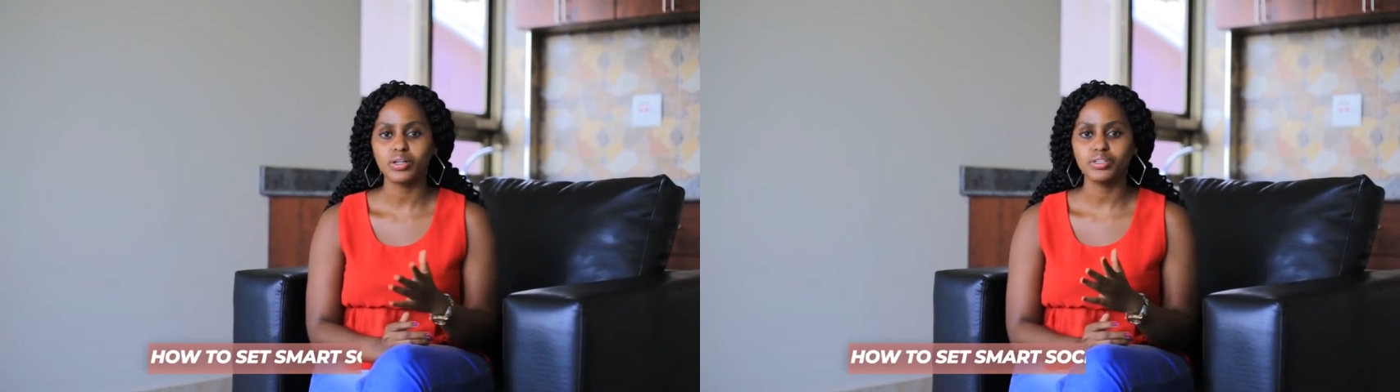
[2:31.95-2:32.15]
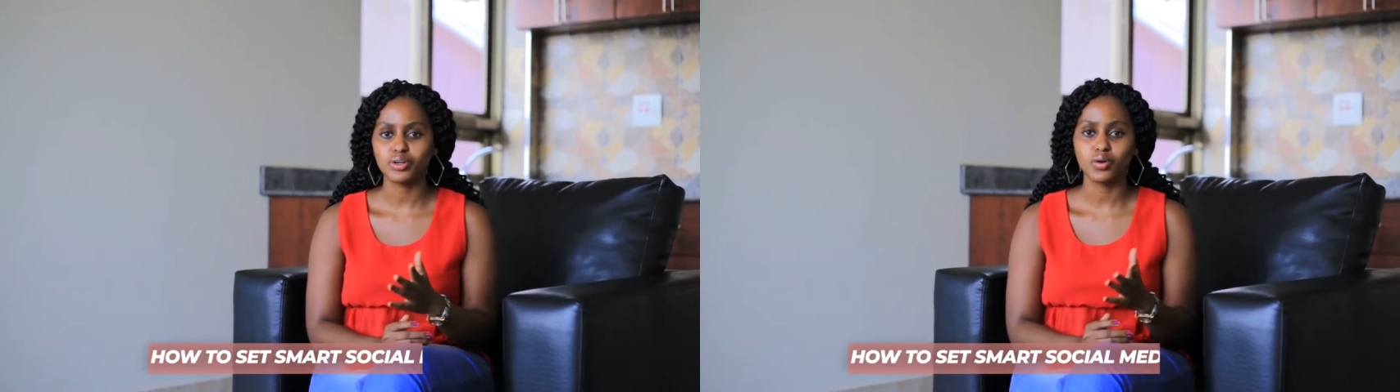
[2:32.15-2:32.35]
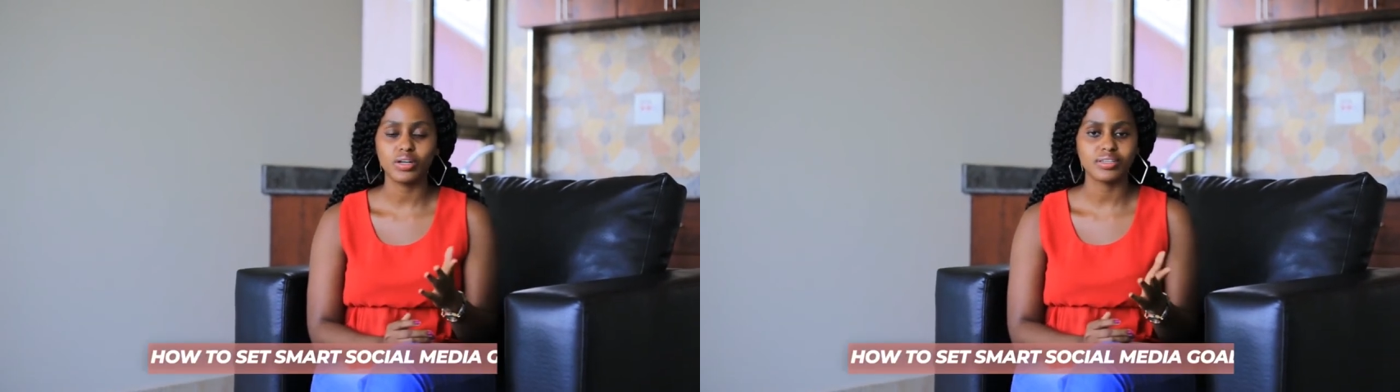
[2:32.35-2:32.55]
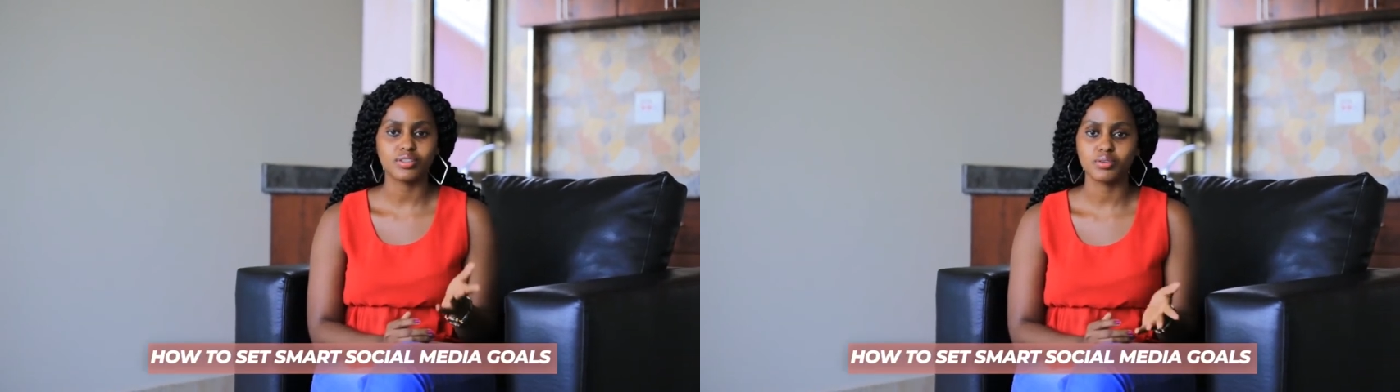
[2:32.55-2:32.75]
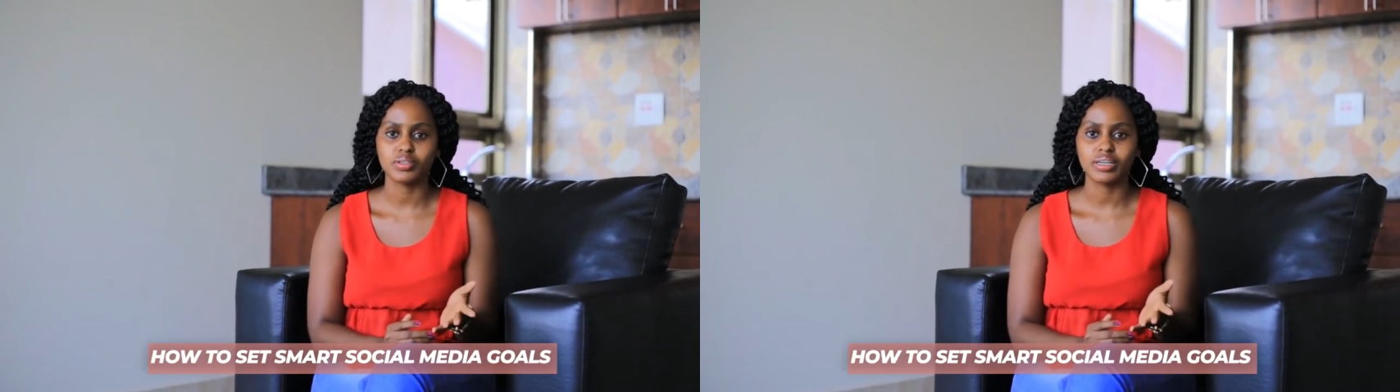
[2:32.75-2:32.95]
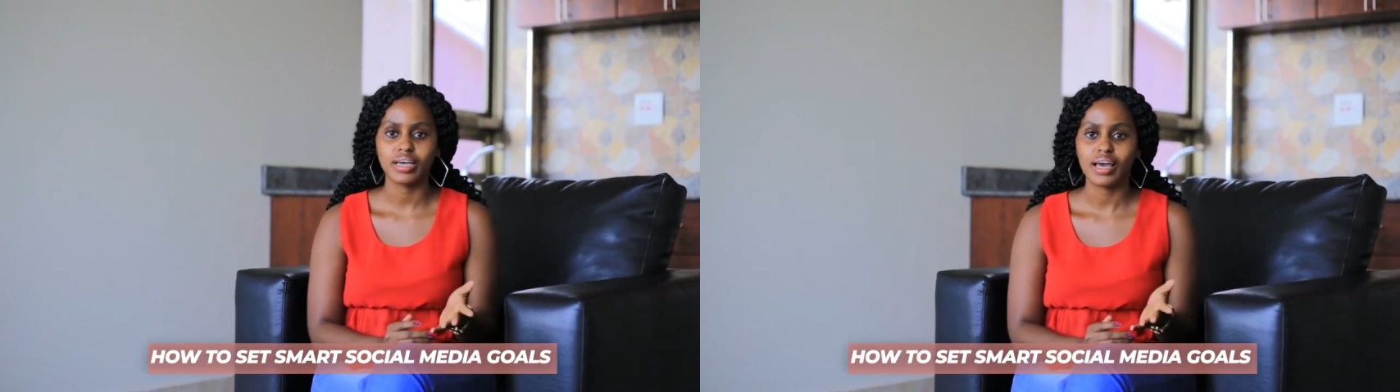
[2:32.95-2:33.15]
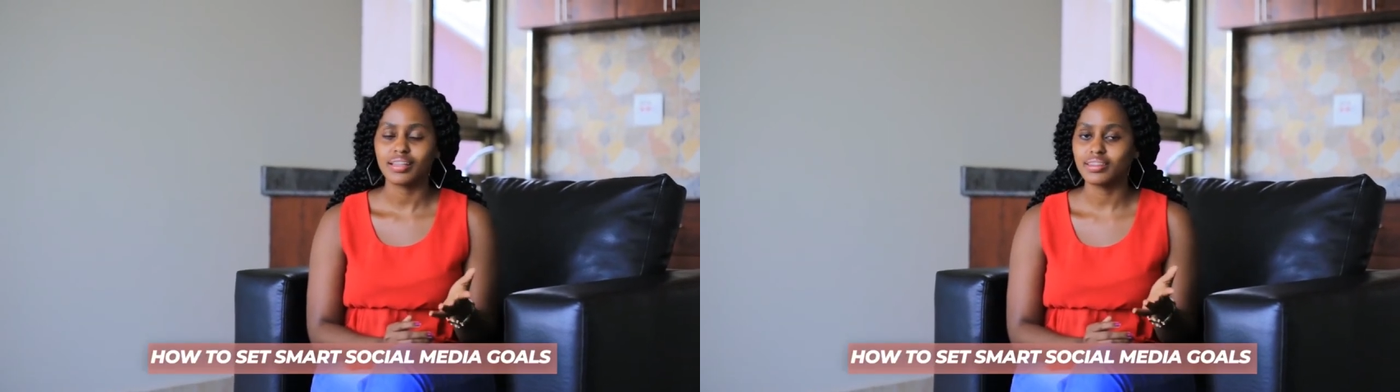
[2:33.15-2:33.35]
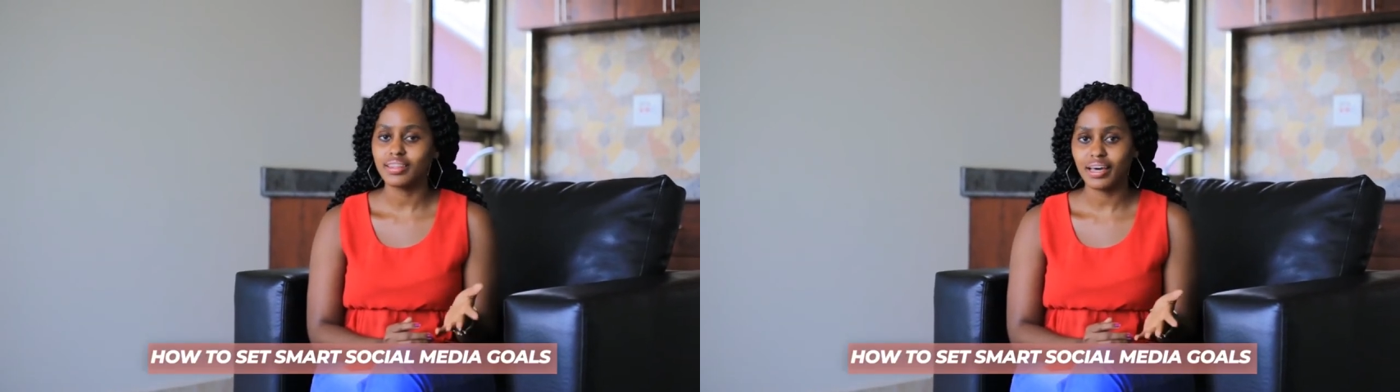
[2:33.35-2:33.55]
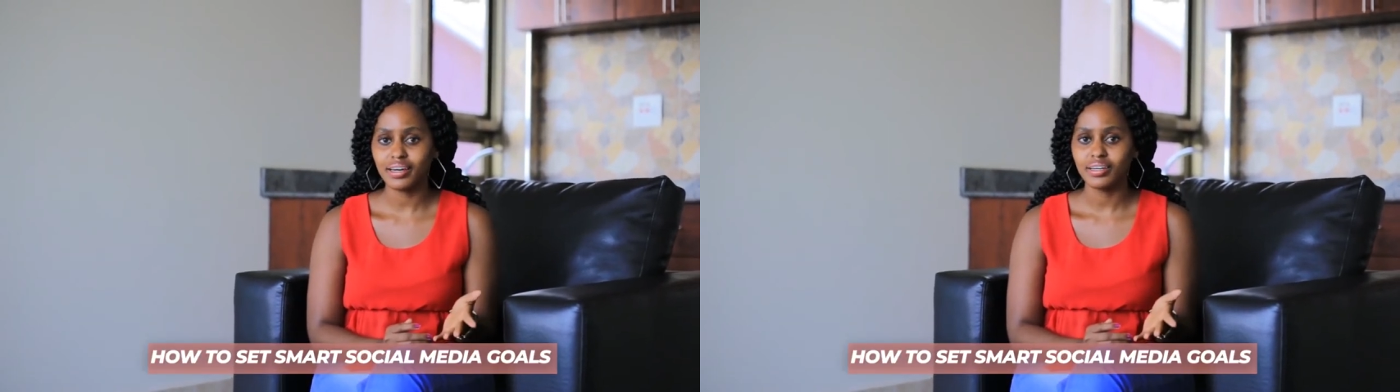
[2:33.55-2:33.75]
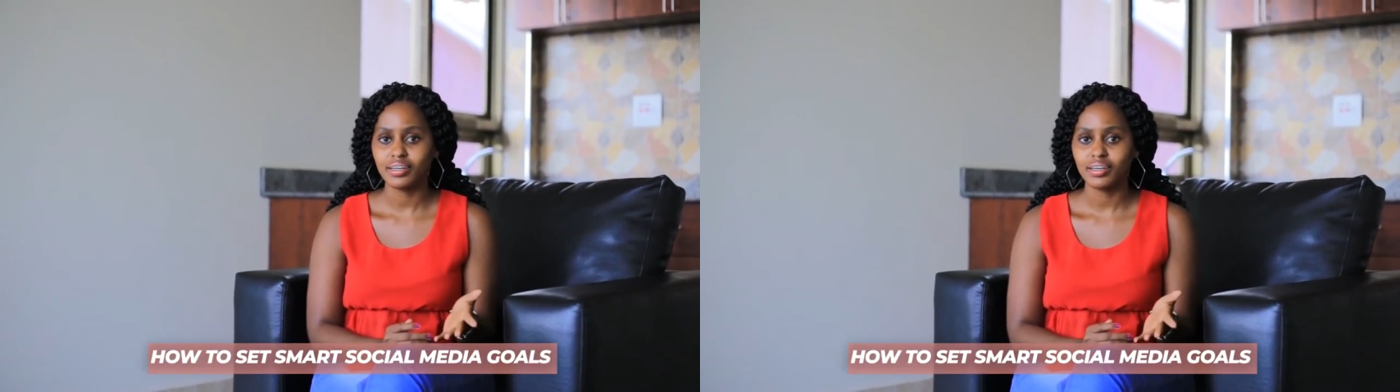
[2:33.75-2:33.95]
well your goal is doing,
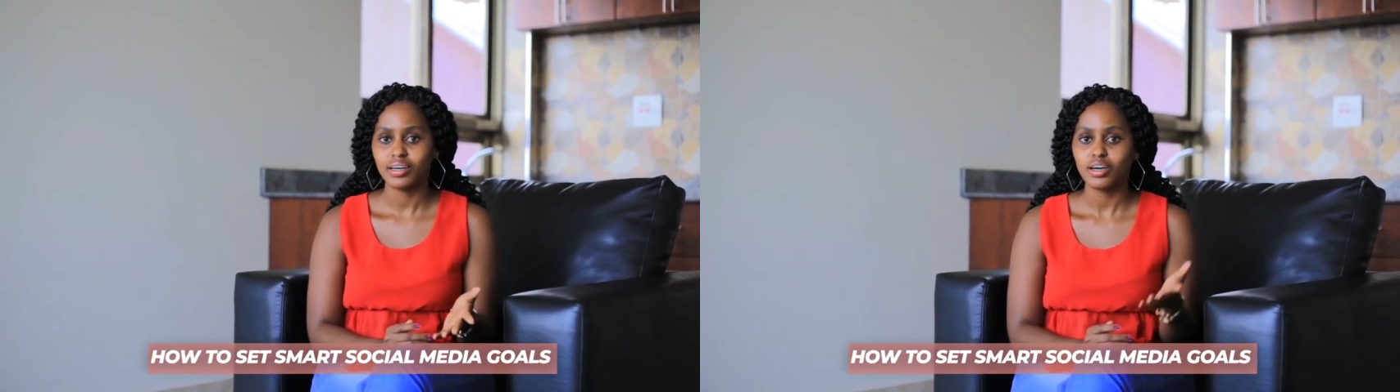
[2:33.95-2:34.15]
then